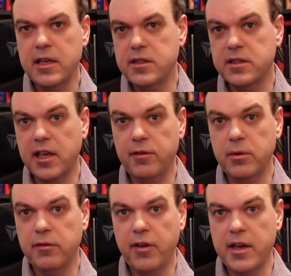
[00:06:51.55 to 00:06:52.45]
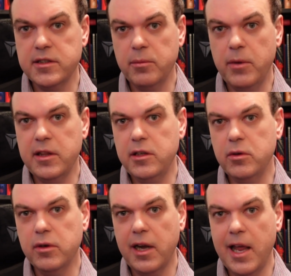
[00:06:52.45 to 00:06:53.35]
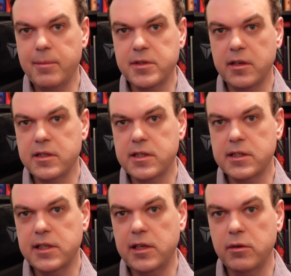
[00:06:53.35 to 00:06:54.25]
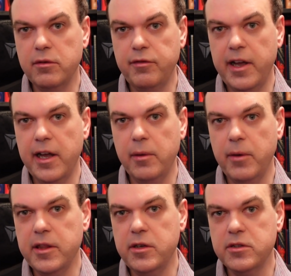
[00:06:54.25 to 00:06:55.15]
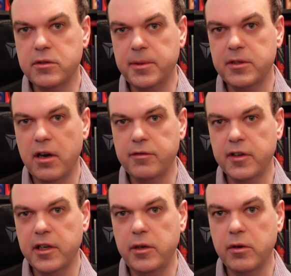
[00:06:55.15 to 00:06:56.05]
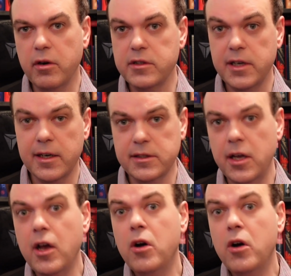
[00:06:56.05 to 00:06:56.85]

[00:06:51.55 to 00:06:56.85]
just to give you advice on whether your claim's going to succeed or fail, whether you should be drafting a new contract,